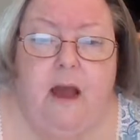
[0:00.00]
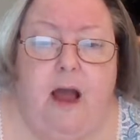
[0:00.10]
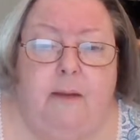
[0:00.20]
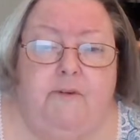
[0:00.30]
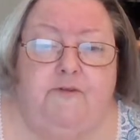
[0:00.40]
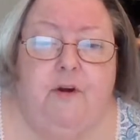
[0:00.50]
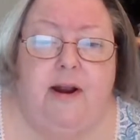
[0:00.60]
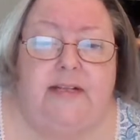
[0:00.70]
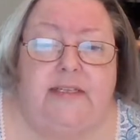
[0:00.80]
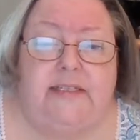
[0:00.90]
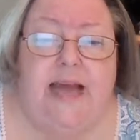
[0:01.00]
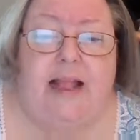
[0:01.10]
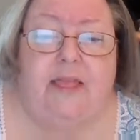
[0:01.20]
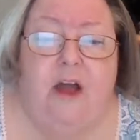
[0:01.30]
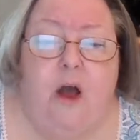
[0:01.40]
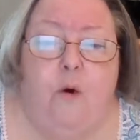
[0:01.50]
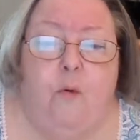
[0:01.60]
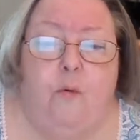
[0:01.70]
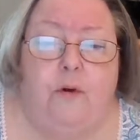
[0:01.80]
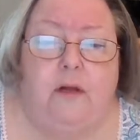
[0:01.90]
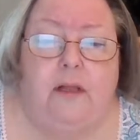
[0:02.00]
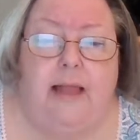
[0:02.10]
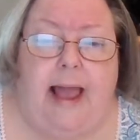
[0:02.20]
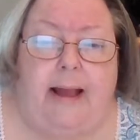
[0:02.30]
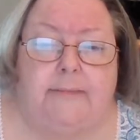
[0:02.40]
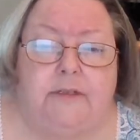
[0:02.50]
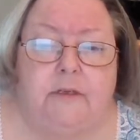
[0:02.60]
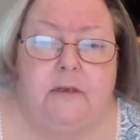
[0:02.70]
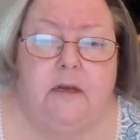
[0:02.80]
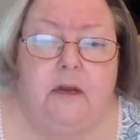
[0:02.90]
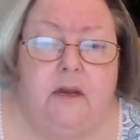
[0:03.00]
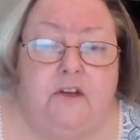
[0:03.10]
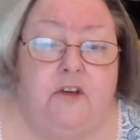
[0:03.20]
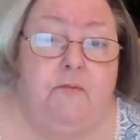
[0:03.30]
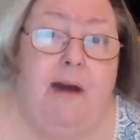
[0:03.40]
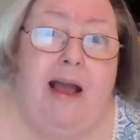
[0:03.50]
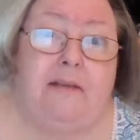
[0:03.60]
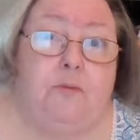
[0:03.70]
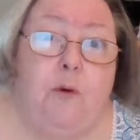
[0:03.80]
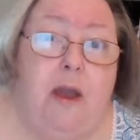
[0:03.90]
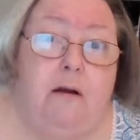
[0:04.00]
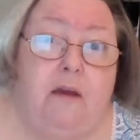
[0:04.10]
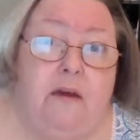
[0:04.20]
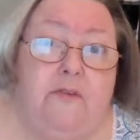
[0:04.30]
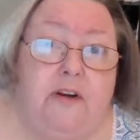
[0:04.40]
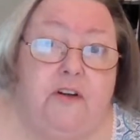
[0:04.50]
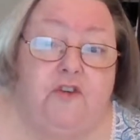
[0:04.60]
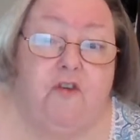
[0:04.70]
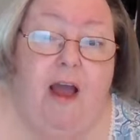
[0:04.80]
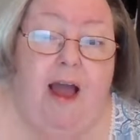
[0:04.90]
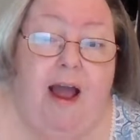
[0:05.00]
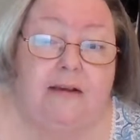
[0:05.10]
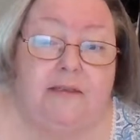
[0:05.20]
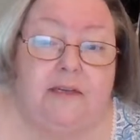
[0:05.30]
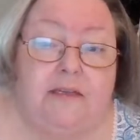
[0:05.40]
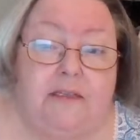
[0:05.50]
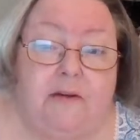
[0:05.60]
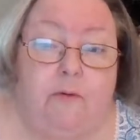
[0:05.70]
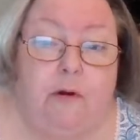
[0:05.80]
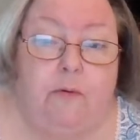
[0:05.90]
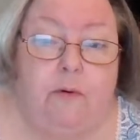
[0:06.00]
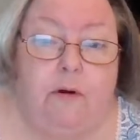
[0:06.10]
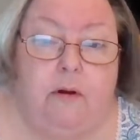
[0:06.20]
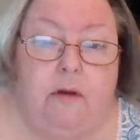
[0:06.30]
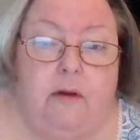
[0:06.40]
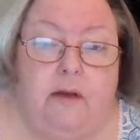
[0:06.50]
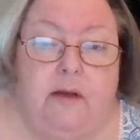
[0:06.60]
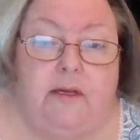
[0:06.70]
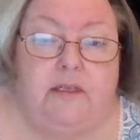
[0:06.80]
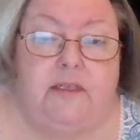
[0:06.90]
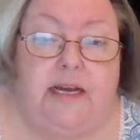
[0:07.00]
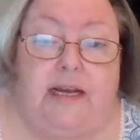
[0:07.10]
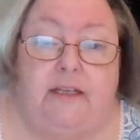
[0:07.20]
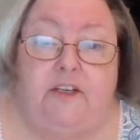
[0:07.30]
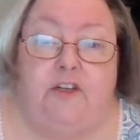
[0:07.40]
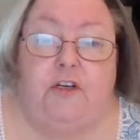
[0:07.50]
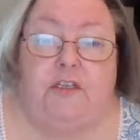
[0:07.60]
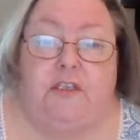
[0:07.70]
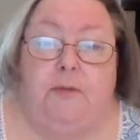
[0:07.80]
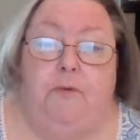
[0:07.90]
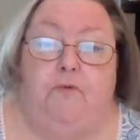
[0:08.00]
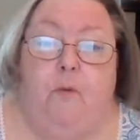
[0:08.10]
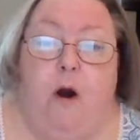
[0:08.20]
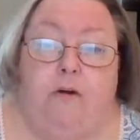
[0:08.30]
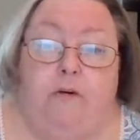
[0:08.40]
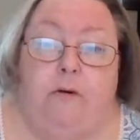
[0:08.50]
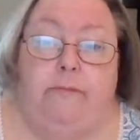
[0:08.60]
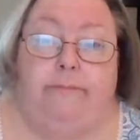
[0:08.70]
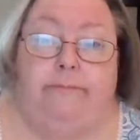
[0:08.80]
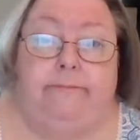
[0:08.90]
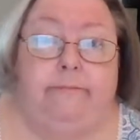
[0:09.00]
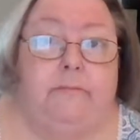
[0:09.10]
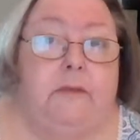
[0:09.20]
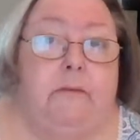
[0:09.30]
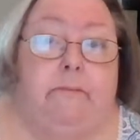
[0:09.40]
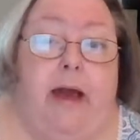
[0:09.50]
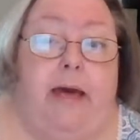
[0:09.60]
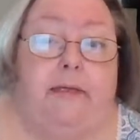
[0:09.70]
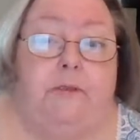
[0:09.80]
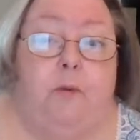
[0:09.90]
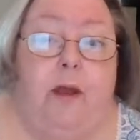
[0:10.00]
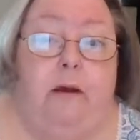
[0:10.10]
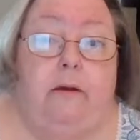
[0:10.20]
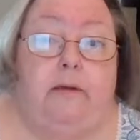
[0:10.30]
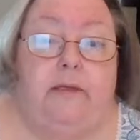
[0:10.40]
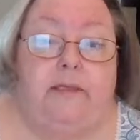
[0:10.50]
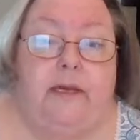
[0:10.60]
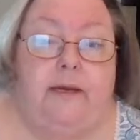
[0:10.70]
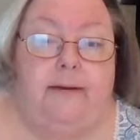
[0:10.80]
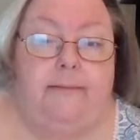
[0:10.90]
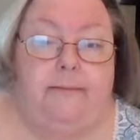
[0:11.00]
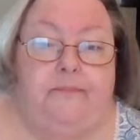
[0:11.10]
"I'm afraid the side of the hole will collapse." "You might as well give it a try," said Zero. Stanley took a sip of water. "Might as well," he said.